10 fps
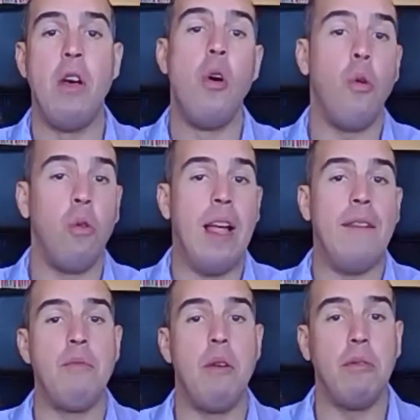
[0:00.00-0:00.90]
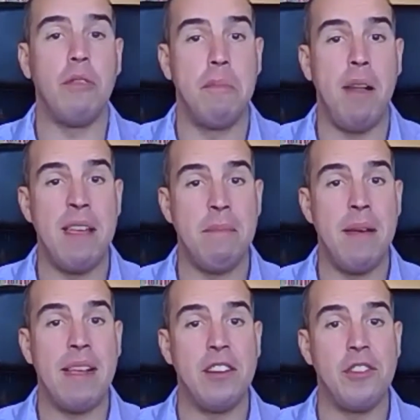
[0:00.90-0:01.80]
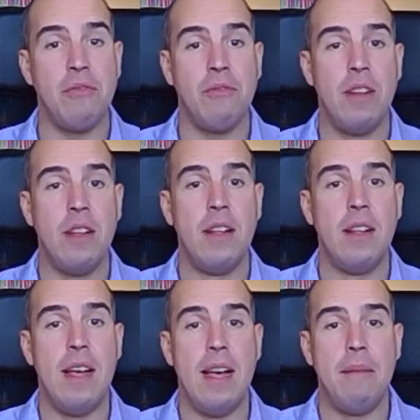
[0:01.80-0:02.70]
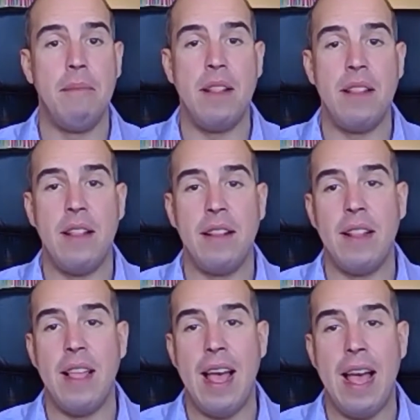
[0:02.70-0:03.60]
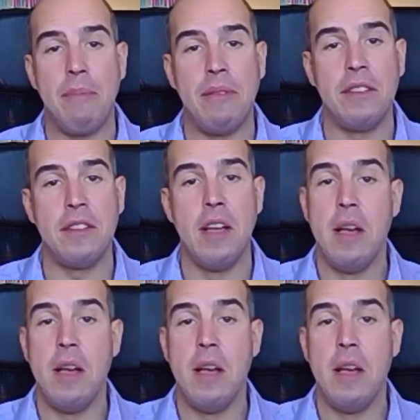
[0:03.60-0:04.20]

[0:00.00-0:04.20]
all have a role to play in making sure that happens.